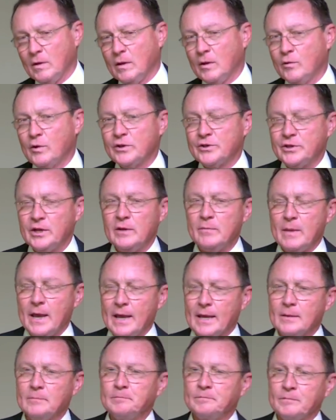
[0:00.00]
Christian
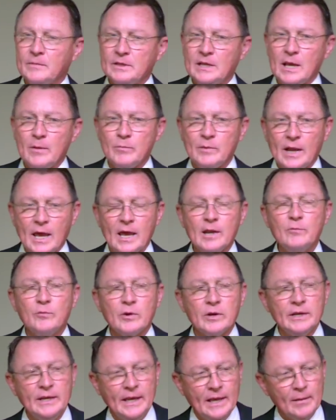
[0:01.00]
man named
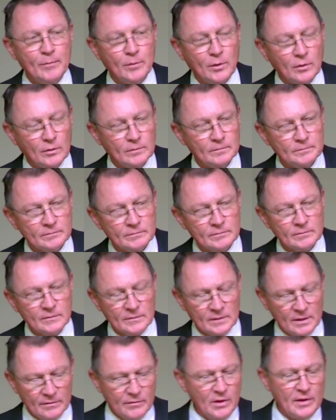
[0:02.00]
Edward Kimball.
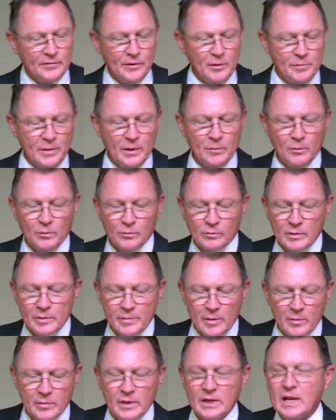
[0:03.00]
Very few people
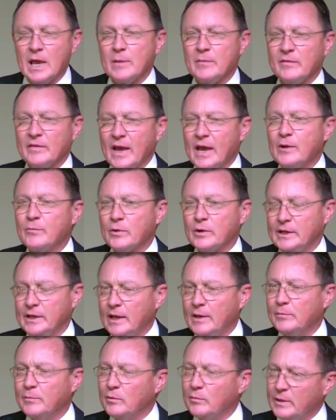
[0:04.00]
remember the name of Edward
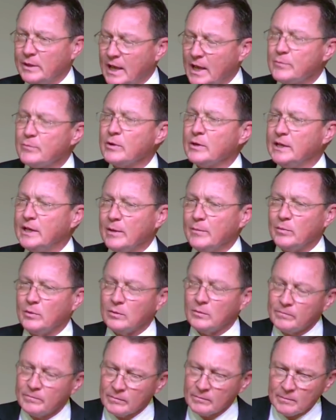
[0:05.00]
Kimball, but Edward
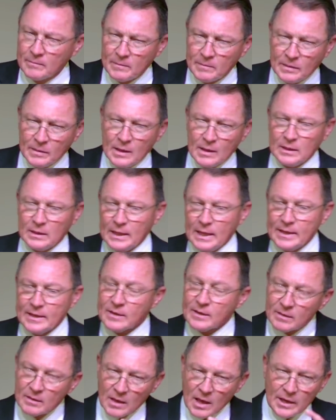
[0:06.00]
Kimball
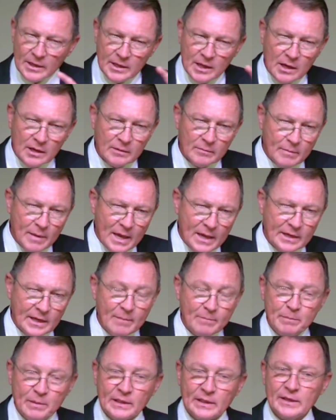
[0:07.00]
led a young man
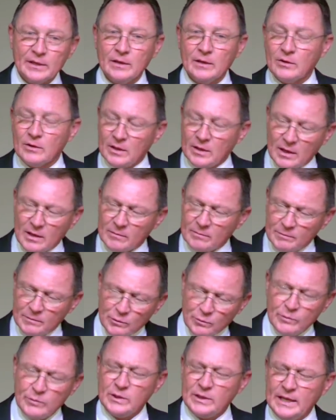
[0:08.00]
named Billy uh,
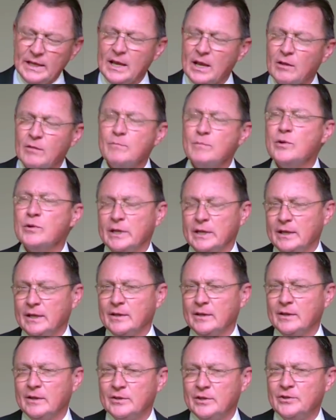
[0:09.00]
D.L. Moody
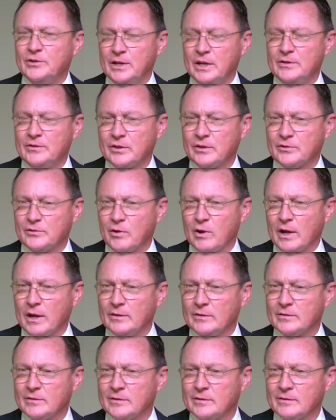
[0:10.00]
to Jesus
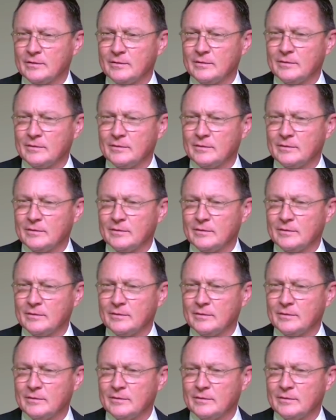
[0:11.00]
Christ.